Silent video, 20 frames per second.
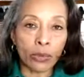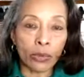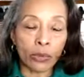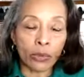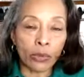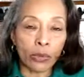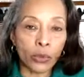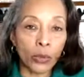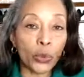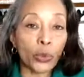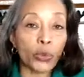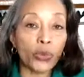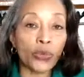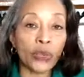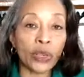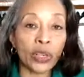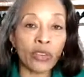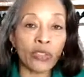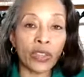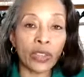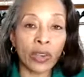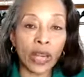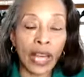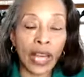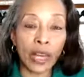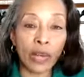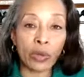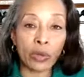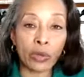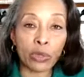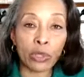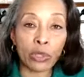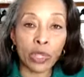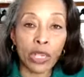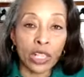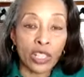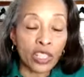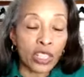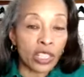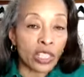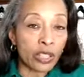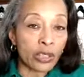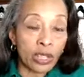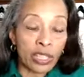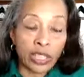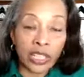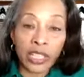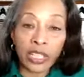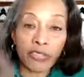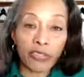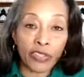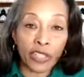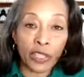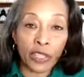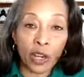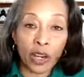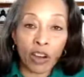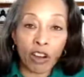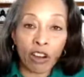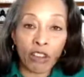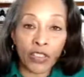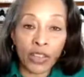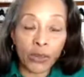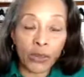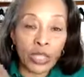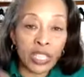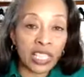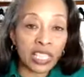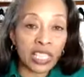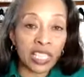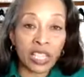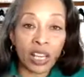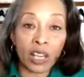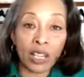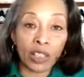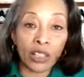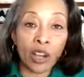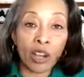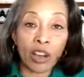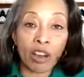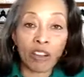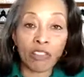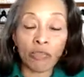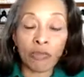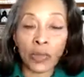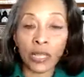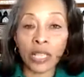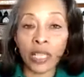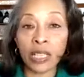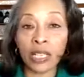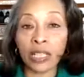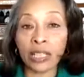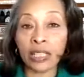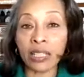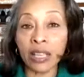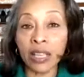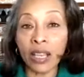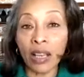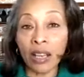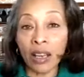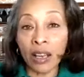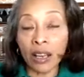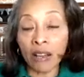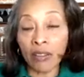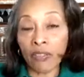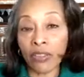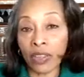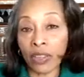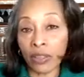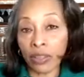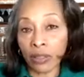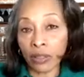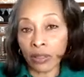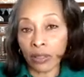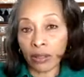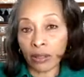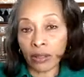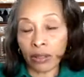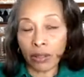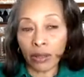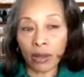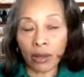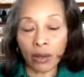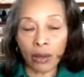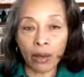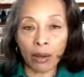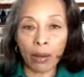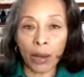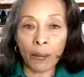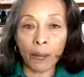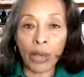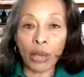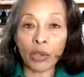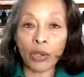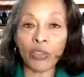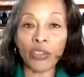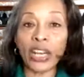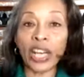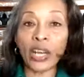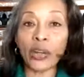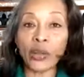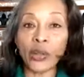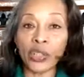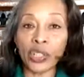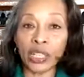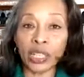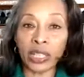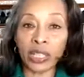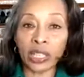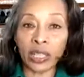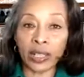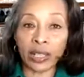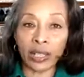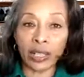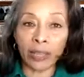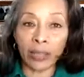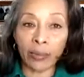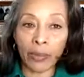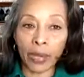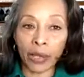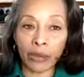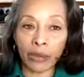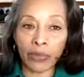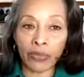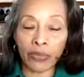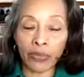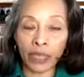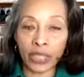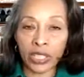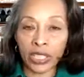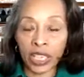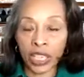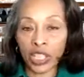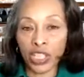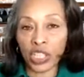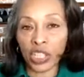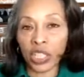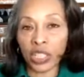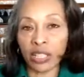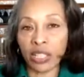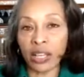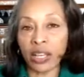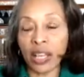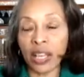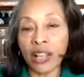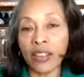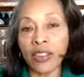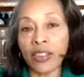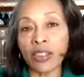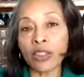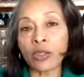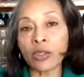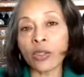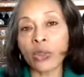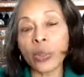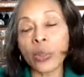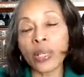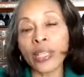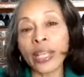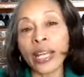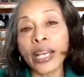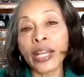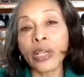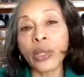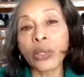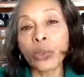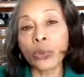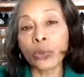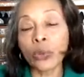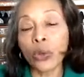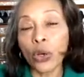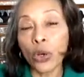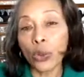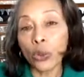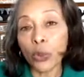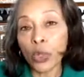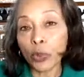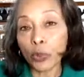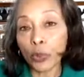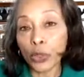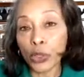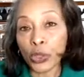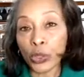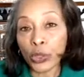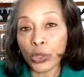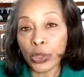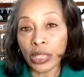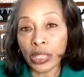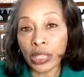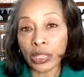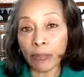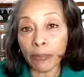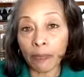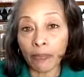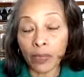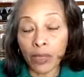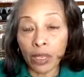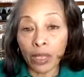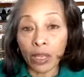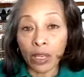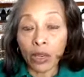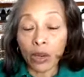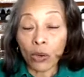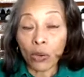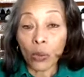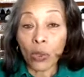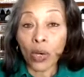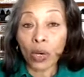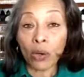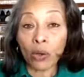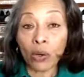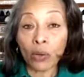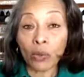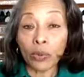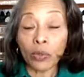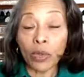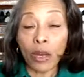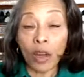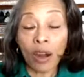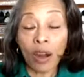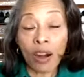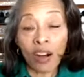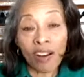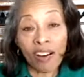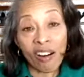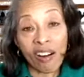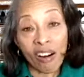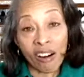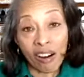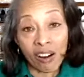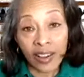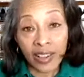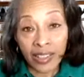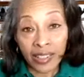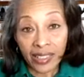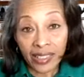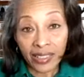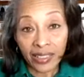roof of their house just lifted off. It was sucked off because of the amount of energy and amount of suction that the tornado was producing. Well, our heart